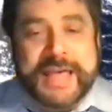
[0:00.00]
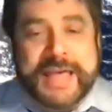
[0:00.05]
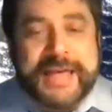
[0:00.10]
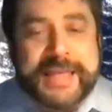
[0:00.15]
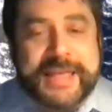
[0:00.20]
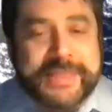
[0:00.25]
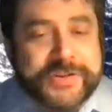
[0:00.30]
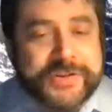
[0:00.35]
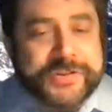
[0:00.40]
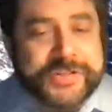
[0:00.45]

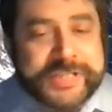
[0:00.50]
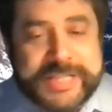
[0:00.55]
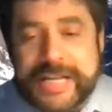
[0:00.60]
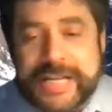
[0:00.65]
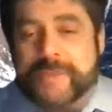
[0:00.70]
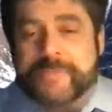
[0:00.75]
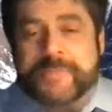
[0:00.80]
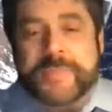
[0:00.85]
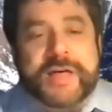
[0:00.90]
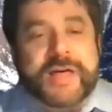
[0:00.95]
and there's
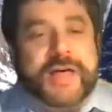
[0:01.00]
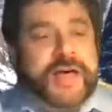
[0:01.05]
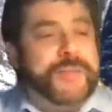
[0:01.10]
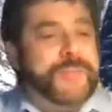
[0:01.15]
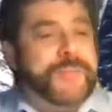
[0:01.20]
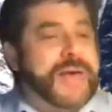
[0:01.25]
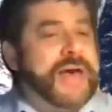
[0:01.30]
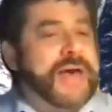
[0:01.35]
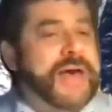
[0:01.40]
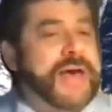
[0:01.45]
stigma
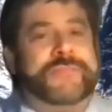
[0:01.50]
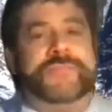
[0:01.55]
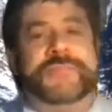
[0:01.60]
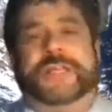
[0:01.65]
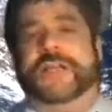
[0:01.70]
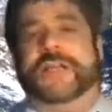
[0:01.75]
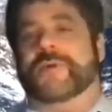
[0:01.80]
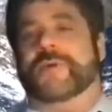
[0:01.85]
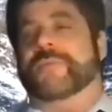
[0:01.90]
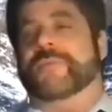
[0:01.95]
about,
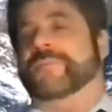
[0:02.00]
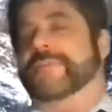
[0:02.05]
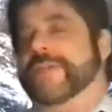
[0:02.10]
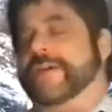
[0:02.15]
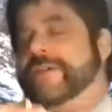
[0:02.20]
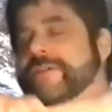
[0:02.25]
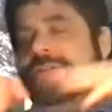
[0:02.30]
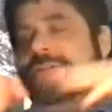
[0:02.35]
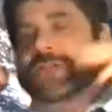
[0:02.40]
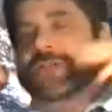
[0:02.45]
you know,
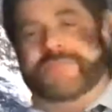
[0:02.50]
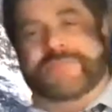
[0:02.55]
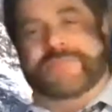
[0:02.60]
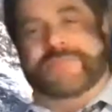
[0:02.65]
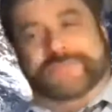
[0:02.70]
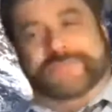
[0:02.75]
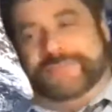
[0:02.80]
there's